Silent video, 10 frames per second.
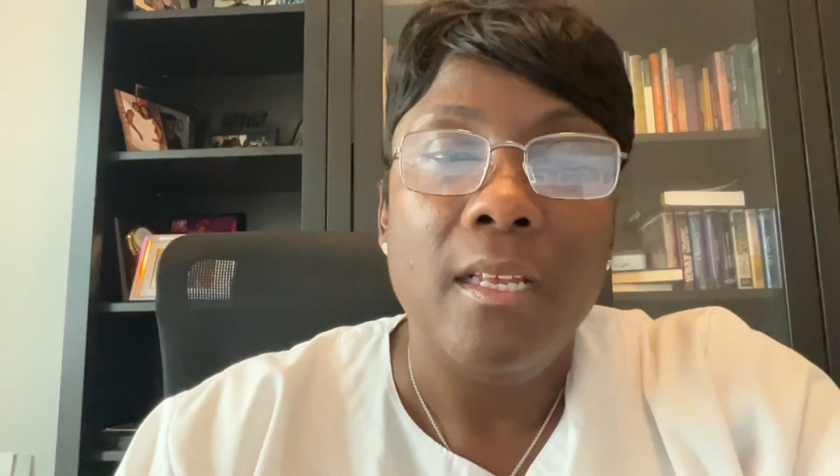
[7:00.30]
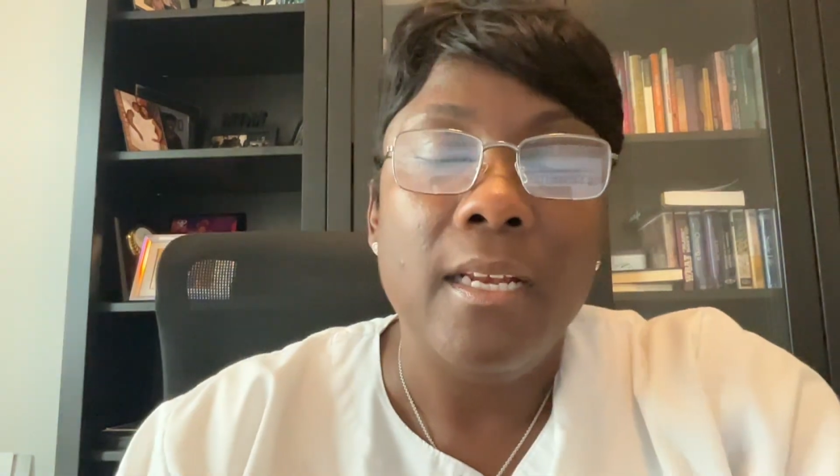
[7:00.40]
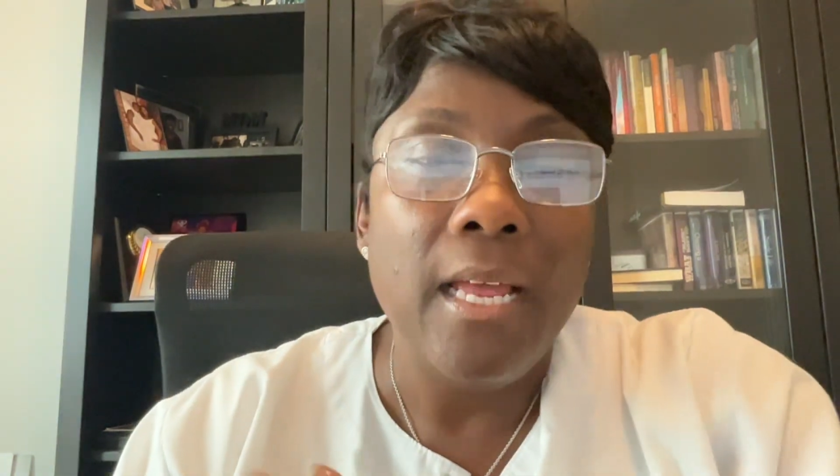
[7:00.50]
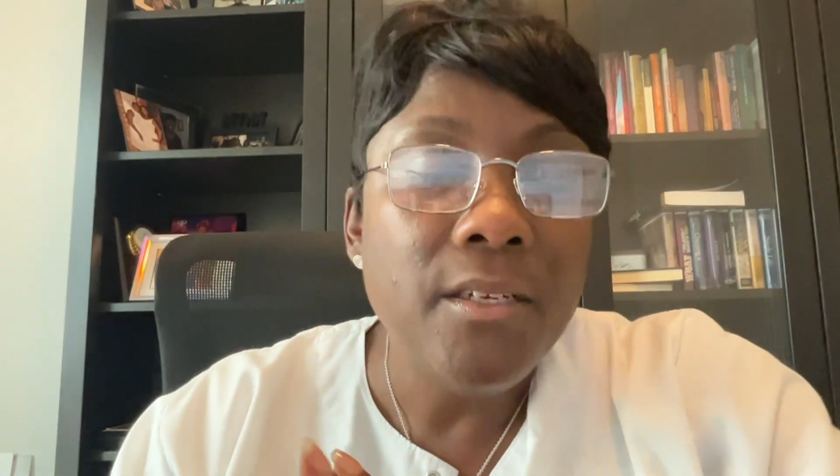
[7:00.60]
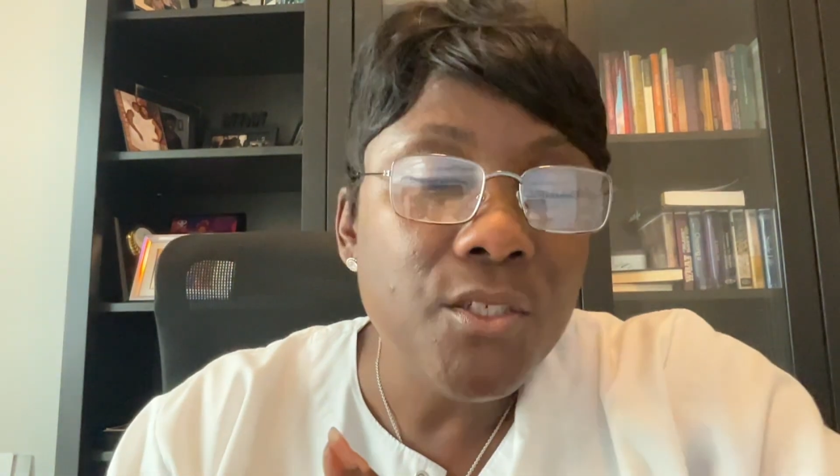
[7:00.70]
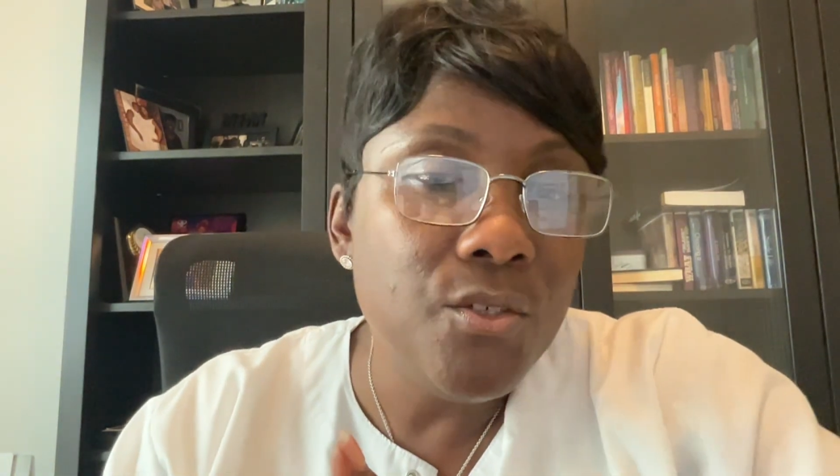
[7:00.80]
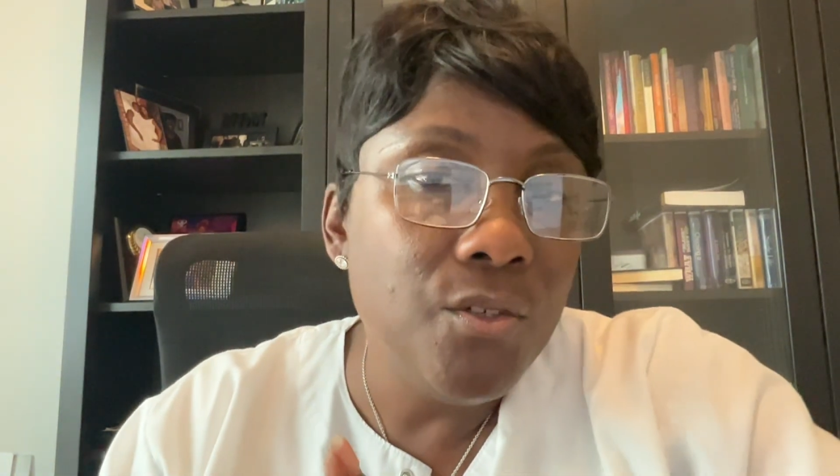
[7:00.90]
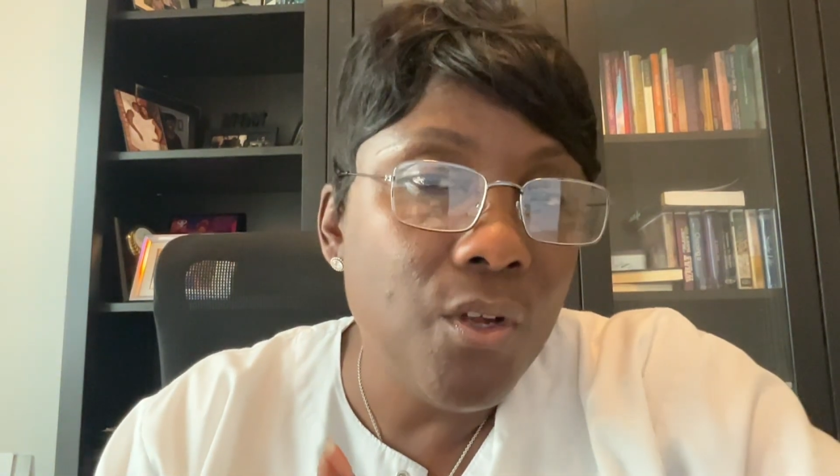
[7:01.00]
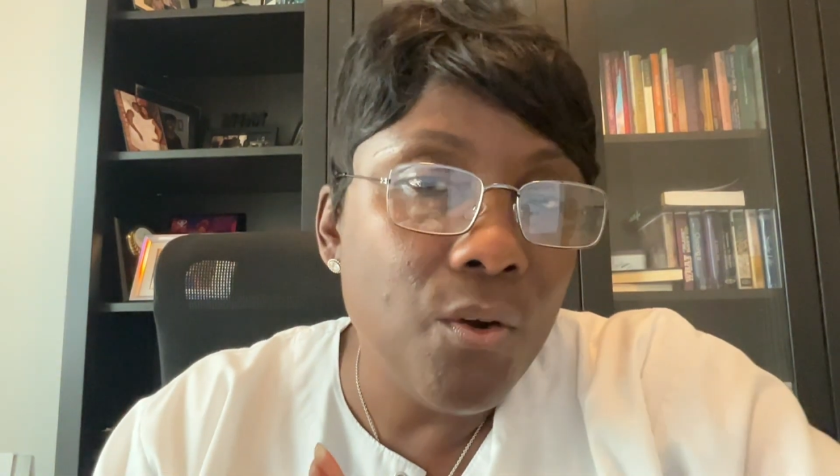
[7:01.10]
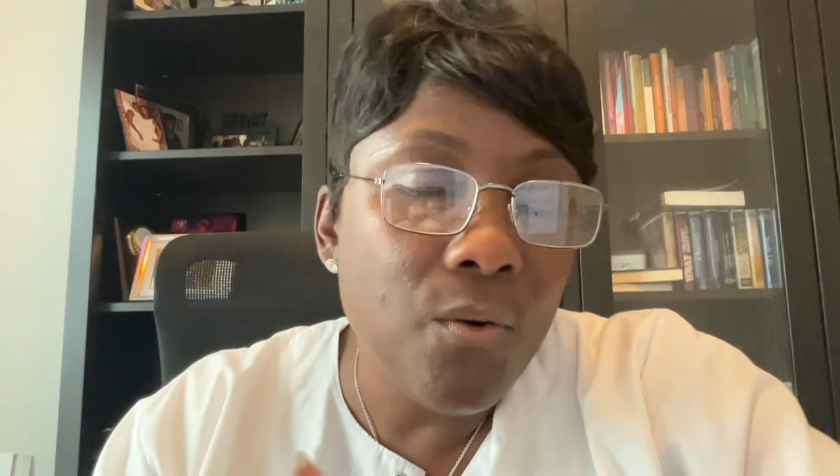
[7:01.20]
Now that you
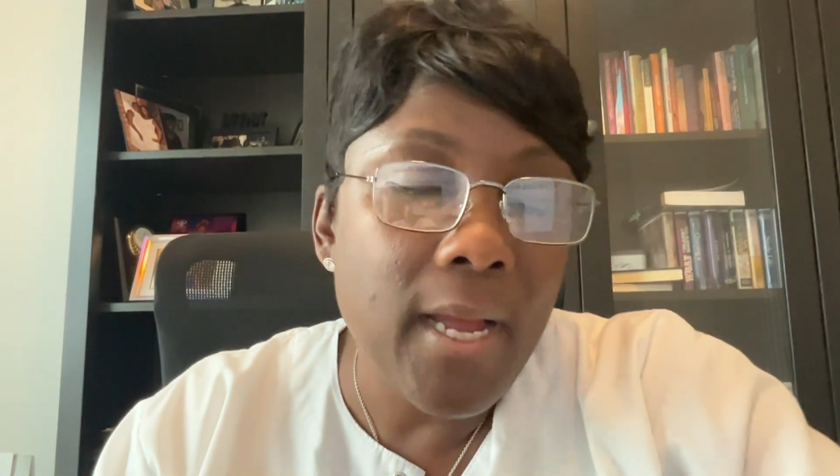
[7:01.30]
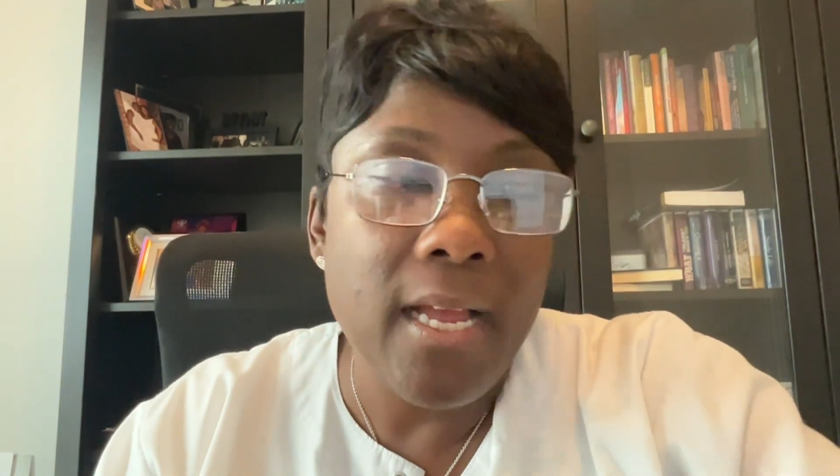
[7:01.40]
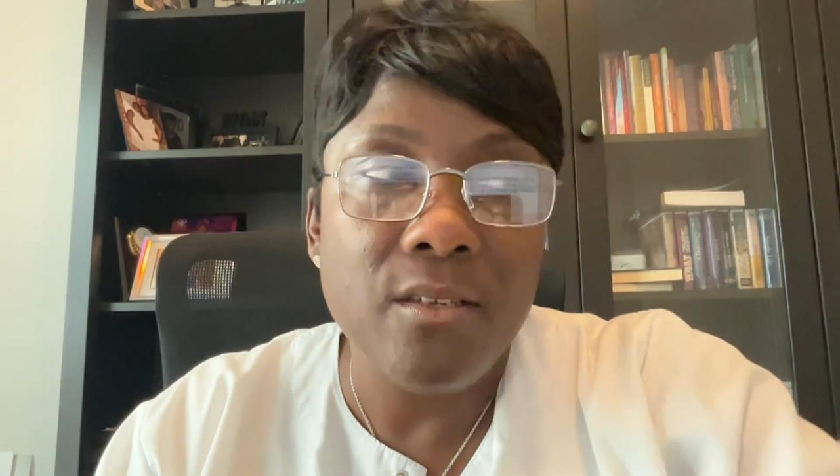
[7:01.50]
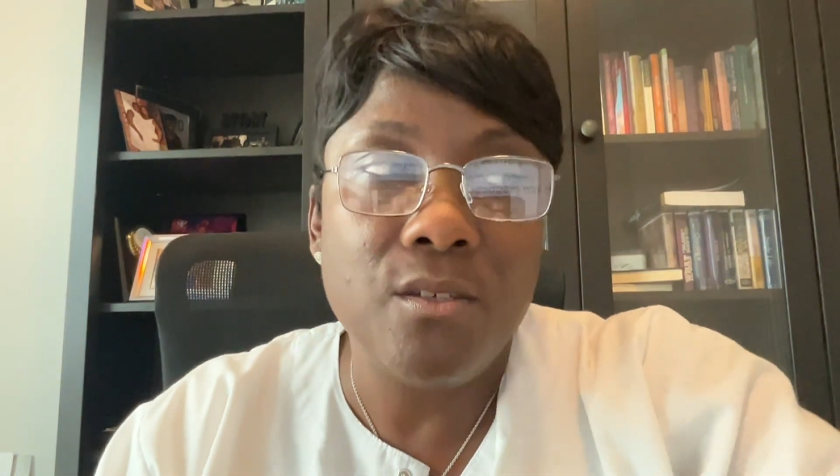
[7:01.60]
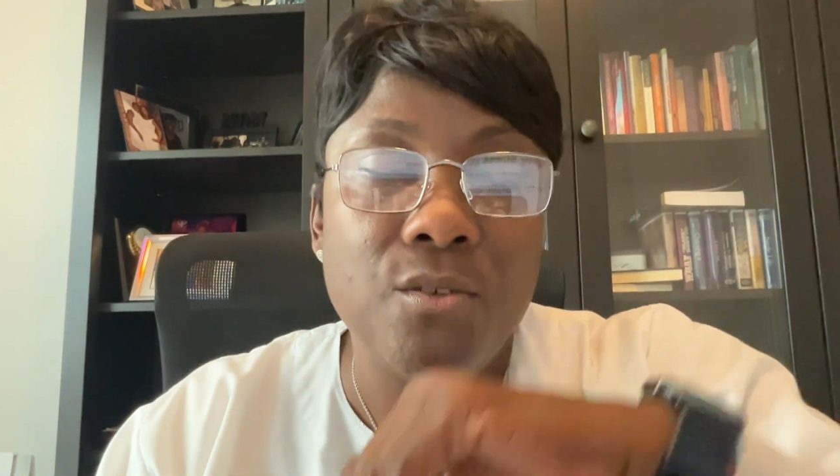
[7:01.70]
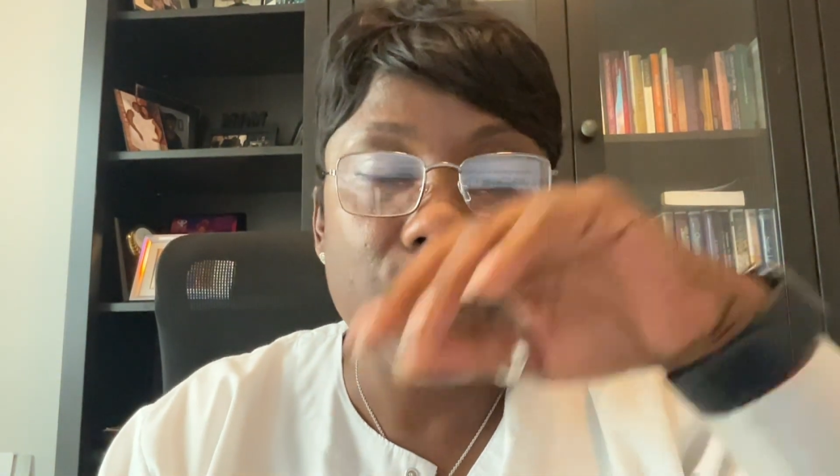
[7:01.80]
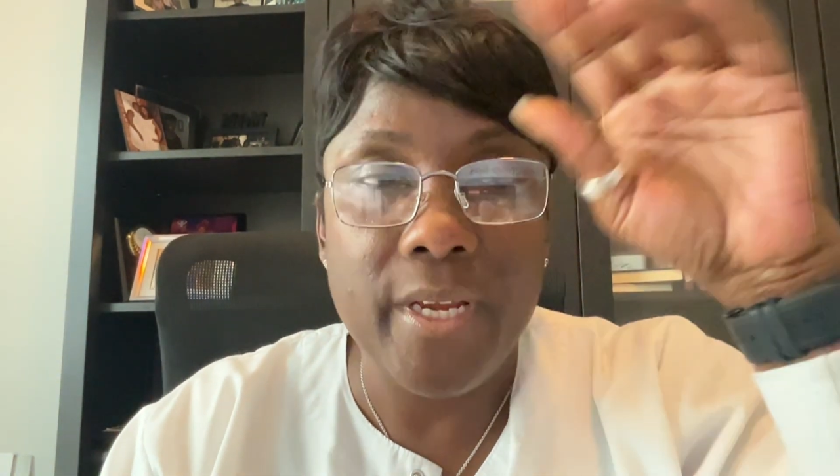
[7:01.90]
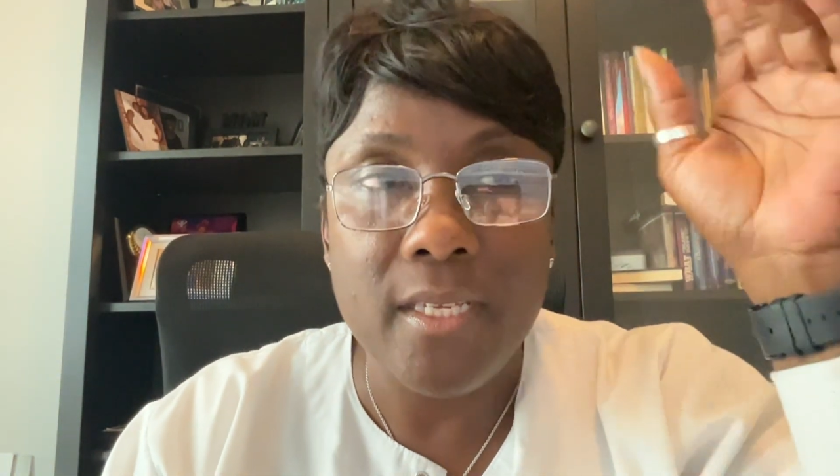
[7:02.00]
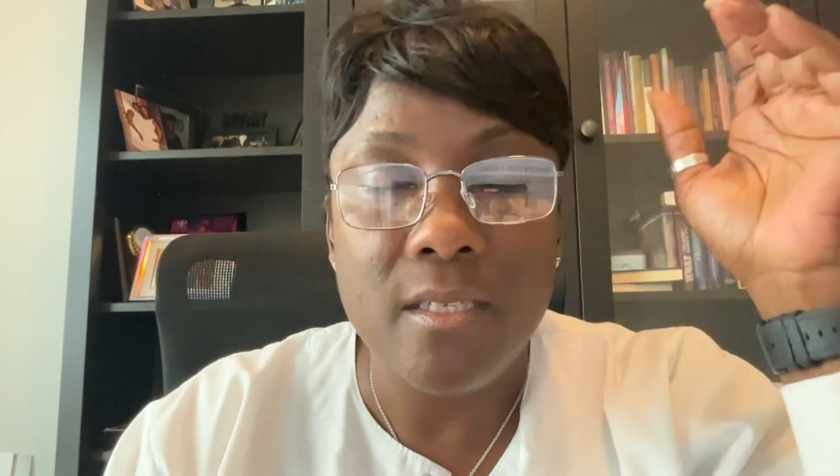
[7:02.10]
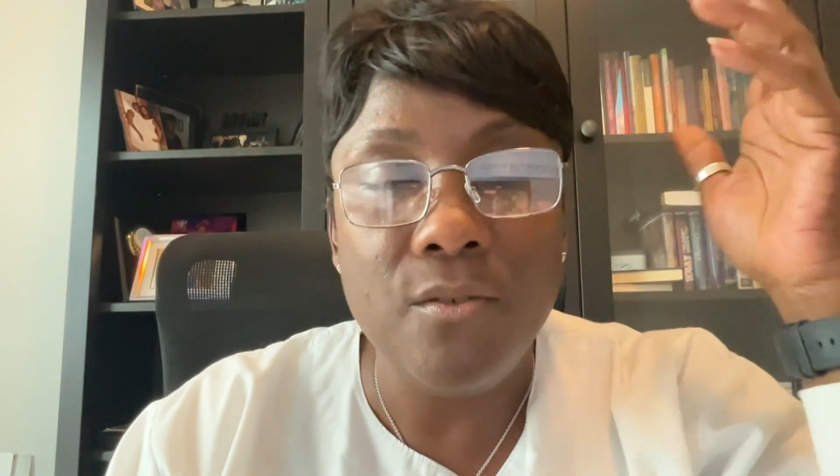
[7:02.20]
know how stress,